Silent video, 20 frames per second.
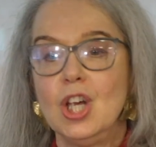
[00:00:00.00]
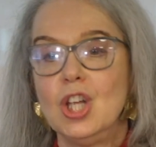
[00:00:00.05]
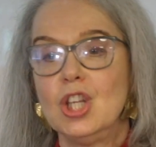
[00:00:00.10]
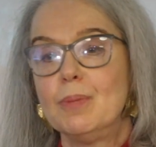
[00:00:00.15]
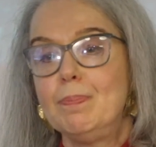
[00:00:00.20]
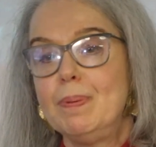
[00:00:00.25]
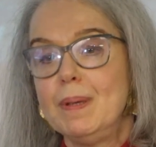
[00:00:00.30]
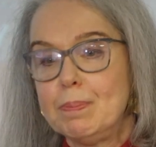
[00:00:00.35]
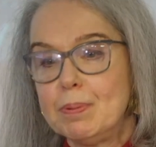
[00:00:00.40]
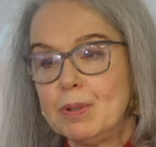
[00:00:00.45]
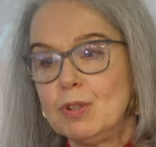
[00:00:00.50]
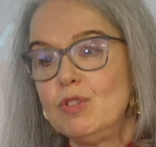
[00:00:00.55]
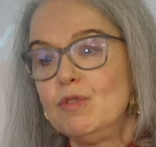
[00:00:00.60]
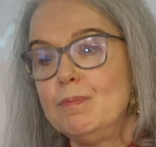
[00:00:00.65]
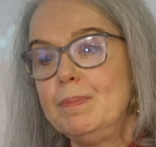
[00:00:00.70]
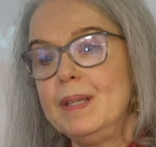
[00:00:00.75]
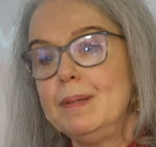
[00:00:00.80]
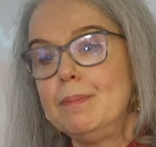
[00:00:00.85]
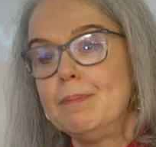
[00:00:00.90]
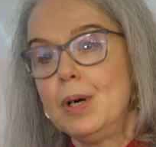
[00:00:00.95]
The people who've
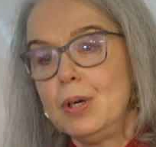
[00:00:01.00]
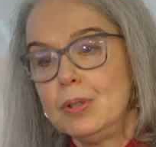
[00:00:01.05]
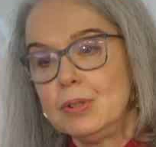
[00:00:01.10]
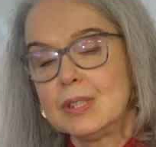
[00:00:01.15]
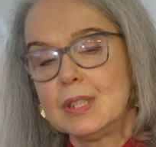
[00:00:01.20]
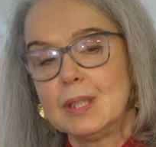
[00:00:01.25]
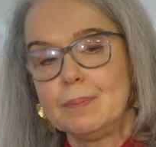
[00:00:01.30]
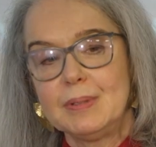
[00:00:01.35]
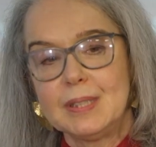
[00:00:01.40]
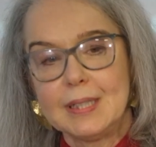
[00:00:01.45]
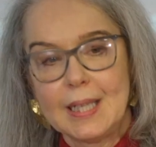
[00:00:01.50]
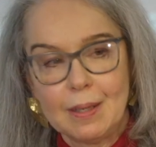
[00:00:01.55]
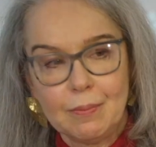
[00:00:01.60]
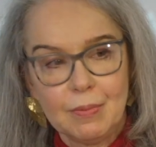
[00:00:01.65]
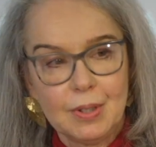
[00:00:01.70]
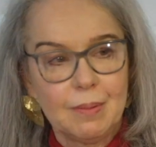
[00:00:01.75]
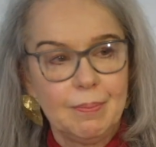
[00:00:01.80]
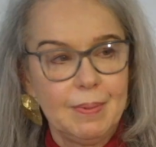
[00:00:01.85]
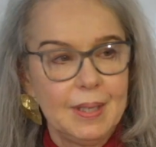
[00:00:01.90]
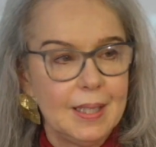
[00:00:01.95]
been most upset
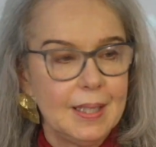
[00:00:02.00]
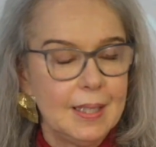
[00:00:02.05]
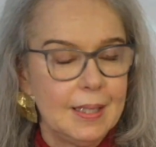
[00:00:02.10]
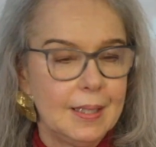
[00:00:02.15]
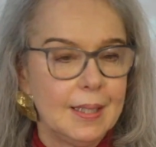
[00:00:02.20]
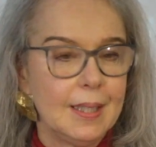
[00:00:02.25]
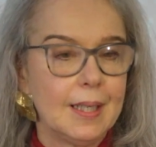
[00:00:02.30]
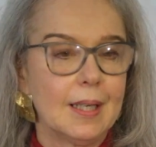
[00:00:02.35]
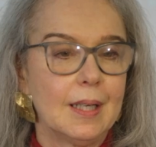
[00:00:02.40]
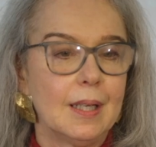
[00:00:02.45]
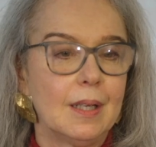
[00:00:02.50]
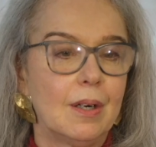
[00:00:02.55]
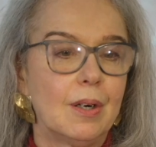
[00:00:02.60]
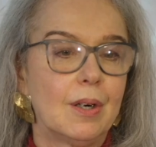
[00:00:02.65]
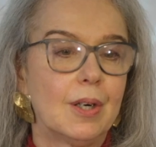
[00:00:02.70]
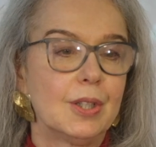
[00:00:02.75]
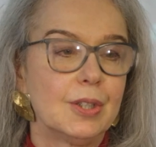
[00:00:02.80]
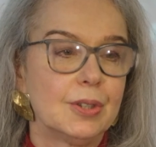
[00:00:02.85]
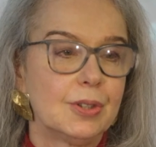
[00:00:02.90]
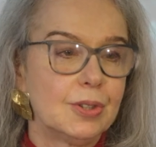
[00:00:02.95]
with me in India
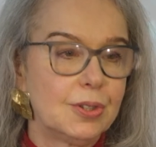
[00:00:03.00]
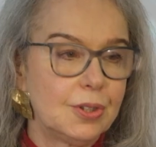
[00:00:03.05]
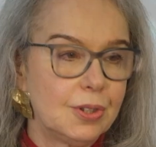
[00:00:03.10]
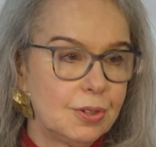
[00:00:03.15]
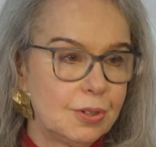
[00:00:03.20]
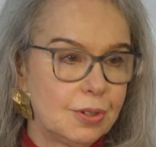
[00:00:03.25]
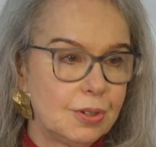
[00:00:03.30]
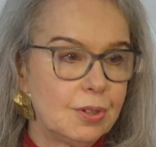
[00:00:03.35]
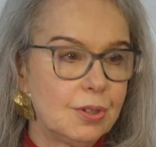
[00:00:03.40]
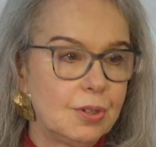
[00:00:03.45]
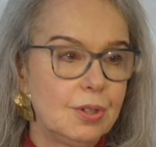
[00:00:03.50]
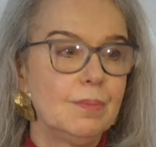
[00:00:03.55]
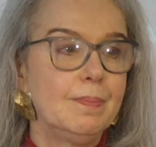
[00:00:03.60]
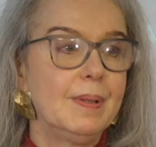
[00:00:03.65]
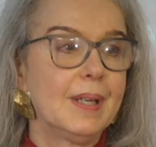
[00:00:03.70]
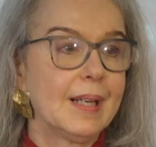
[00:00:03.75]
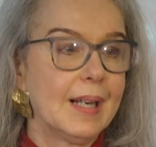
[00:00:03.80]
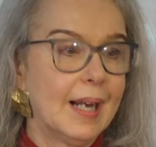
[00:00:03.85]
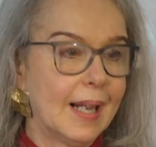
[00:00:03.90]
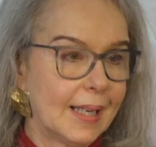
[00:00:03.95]
are 2
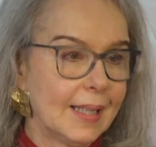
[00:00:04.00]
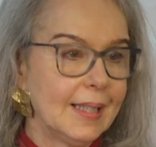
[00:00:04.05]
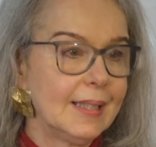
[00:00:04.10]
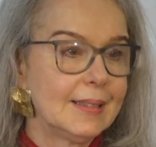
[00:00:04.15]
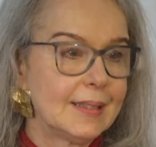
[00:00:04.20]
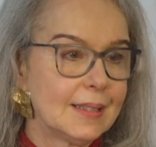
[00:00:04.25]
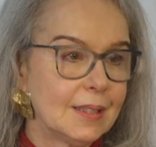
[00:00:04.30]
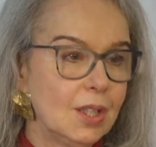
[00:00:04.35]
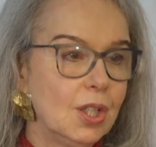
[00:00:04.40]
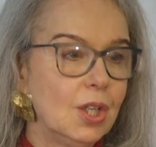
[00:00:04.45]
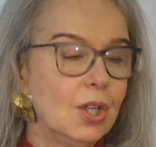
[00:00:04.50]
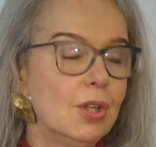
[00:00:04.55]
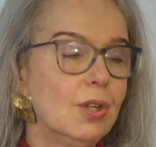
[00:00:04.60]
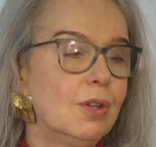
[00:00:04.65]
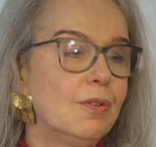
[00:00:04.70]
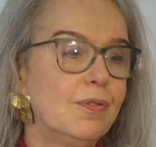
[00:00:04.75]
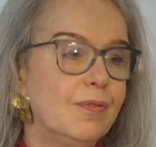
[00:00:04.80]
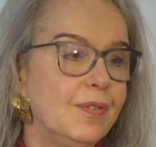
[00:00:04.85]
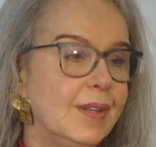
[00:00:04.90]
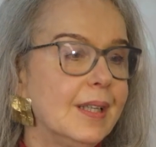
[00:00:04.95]
Bengalis
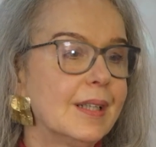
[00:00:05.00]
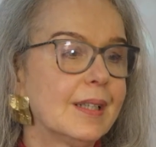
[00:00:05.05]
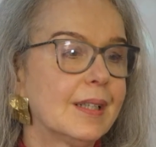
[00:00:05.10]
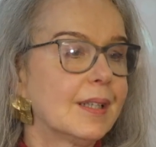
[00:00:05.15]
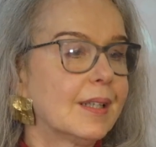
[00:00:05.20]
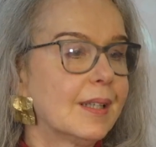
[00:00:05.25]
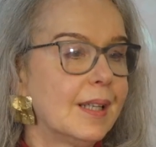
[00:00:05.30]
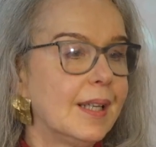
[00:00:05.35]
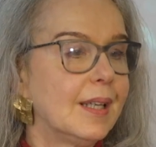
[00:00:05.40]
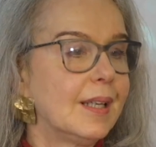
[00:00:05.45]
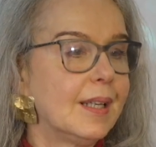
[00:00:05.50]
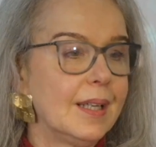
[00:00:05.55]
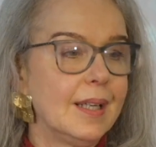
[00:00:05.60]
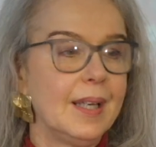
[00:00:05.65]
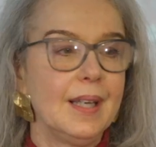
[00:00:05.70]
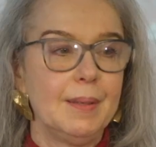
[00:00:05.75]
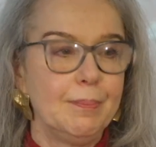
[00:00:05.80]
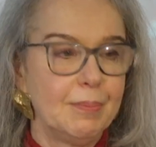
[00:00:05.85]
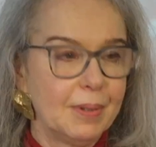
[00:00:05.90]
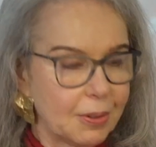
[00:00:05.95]
who feel that
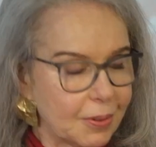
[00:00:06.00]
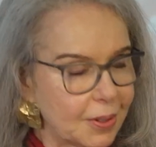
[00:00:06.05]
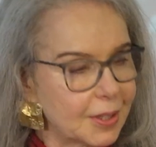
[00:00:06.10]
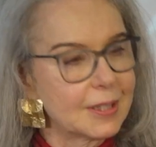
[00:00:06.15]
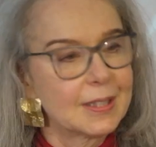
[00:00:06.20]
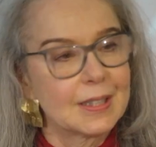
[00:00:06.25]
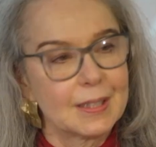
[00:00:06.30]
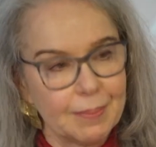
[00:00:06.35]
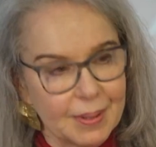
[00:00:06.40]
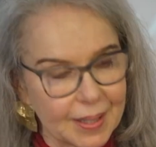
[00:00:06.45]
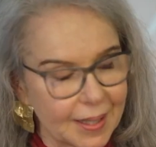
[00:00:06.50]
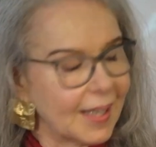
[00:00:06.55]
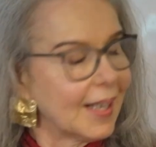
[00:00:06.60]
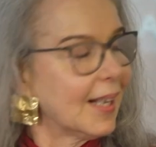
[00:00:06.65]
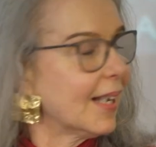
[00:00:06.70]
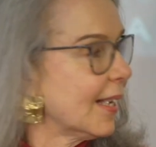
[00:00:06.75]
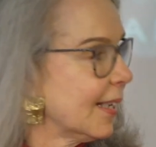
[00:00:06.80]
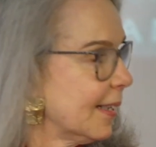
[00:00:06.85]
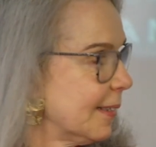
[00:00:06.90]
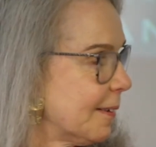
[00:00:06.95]
it belongs to
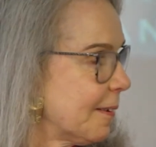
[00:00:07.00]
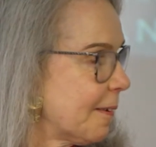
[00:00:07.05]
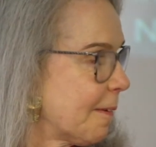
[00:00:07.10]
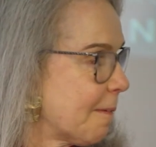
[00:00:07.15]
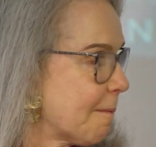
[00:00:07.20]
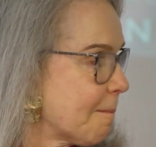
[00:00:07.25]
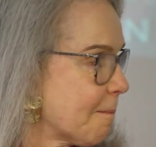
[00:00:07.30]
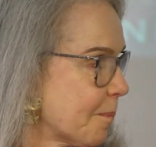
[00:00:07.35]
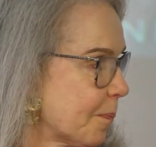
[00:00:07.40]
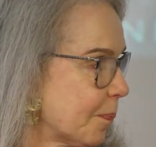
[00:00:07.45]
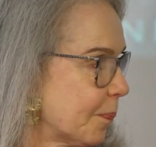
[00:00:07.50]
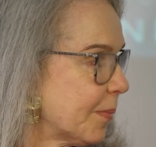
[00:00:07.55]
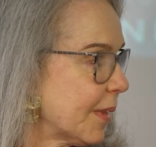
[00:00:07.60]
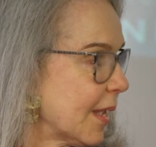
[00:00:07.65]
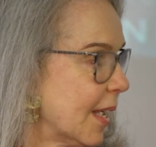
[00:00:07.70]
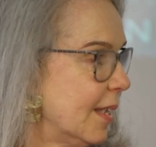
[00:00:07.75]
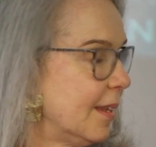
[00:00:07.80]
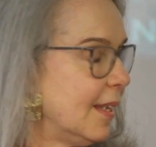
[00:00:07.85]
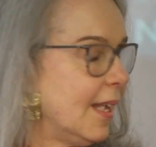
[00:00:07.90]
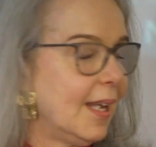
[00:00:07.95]
Bengal.
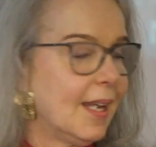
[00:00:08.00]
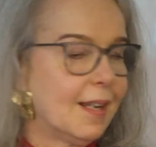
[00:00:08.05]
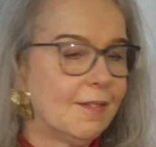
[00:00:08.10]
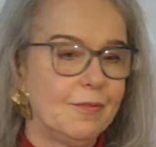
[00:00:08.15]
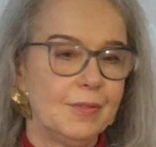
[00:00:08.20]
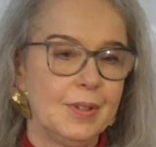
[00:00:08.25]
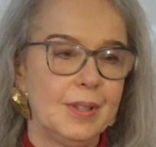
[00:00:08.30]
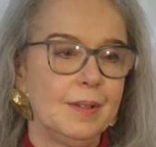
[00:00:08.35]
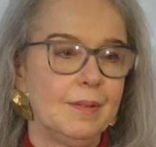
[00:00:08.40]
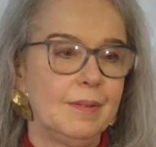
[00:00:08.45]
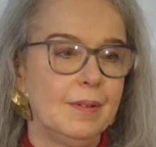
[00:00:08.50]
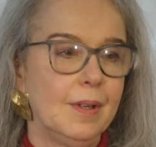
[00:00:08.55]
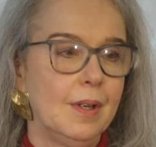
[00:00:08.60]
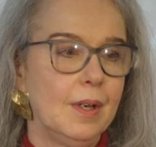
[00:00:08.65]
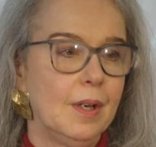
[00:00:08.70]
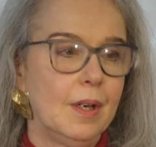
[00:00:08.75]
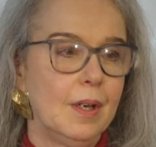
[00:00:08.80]
And they have written